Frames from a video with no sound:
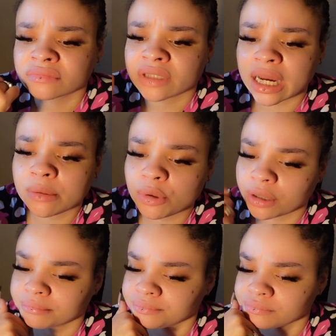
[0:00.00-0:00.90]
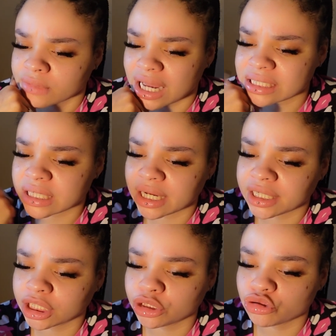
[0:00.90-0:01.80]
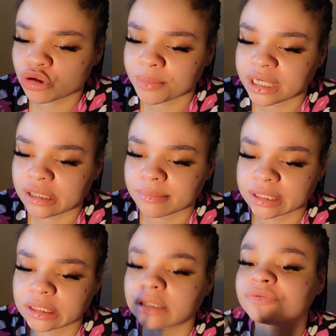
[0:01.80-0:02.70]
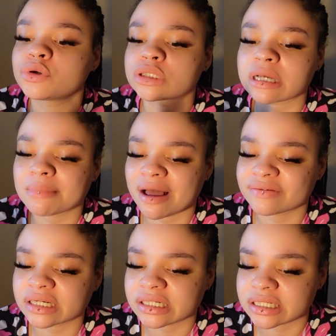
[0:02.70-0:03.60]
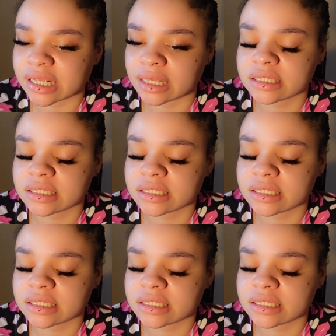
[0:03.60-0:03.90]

Like, come on. I said, nigga, you told me to eat my dick. Of course, I'm gonna have something to say.